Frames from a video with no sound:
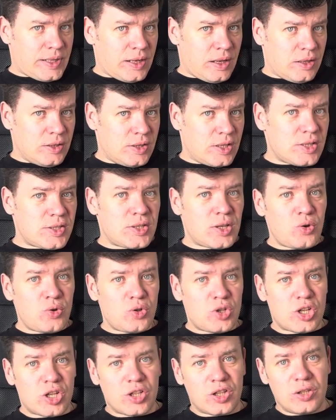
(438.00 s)
the
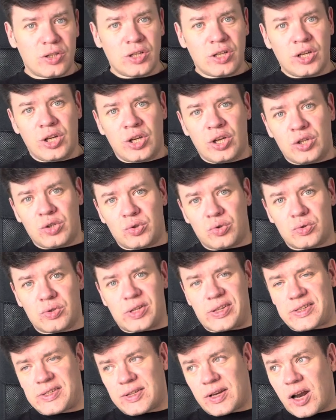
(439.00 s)
solution to
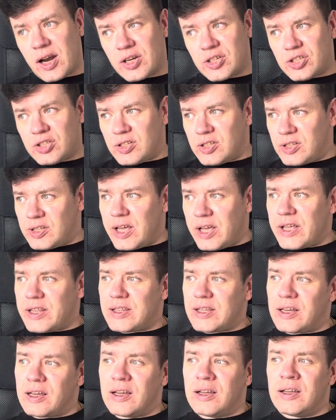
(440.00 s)
the structured
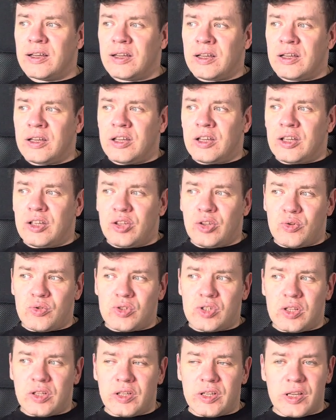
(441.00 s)
data
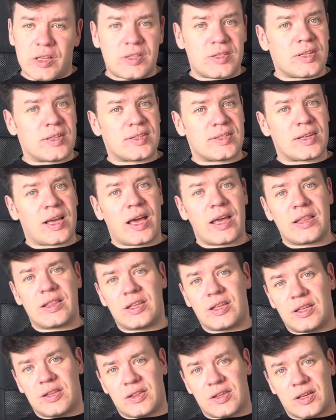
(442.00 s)
usually is a site
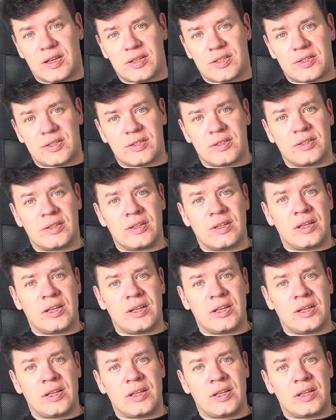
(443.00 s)
index,